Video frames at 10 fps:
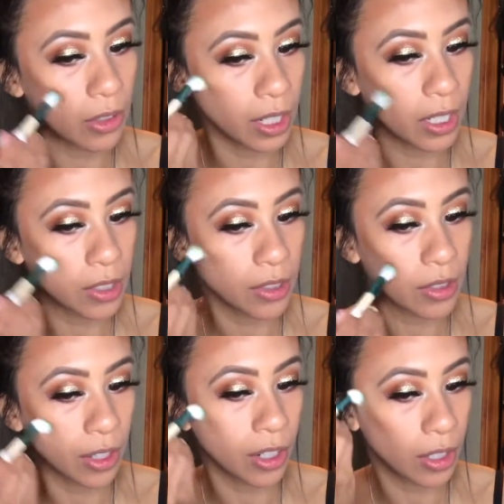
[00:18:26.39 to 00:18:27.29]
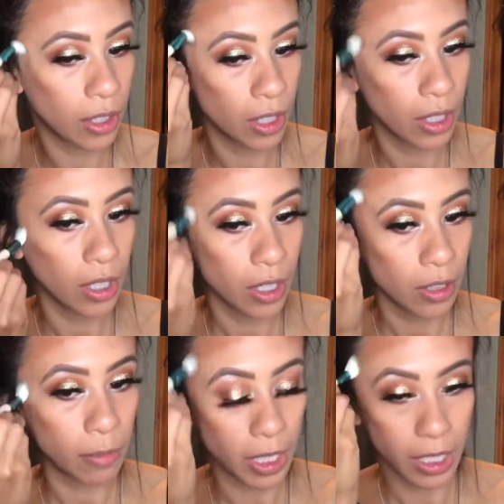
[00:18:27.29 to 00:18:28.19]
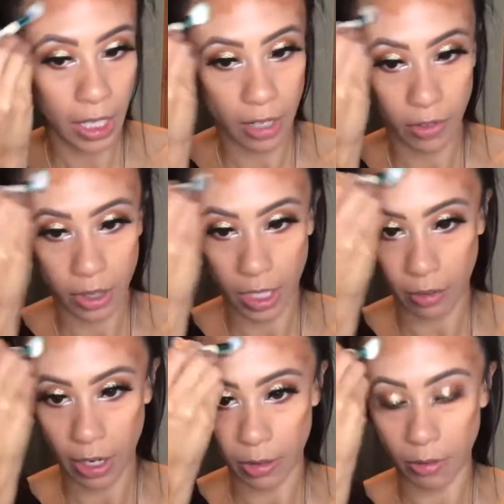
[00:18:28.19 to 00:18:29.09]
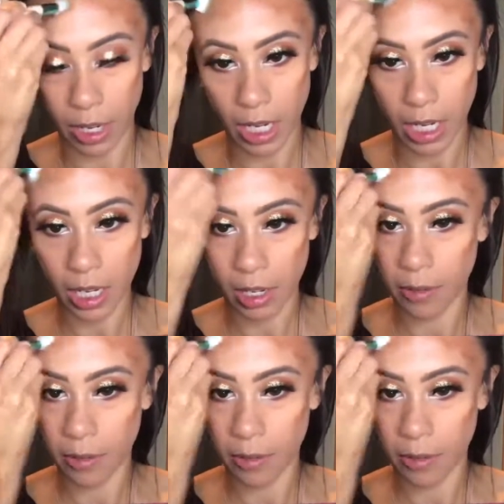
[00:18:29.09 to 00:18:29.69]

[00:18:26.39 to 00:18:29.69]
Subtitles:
ahead and start blending everything right away,